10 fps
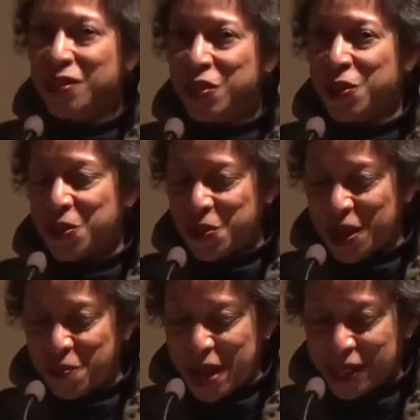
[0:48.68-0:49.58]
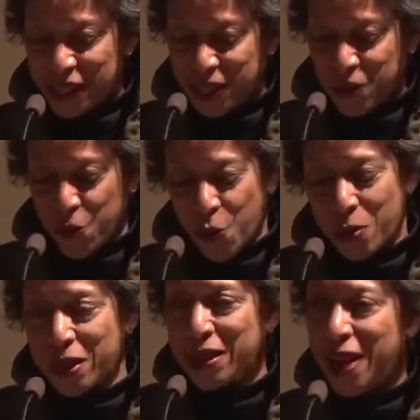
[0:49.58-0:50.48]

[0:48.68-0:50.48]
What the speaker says: two amazing women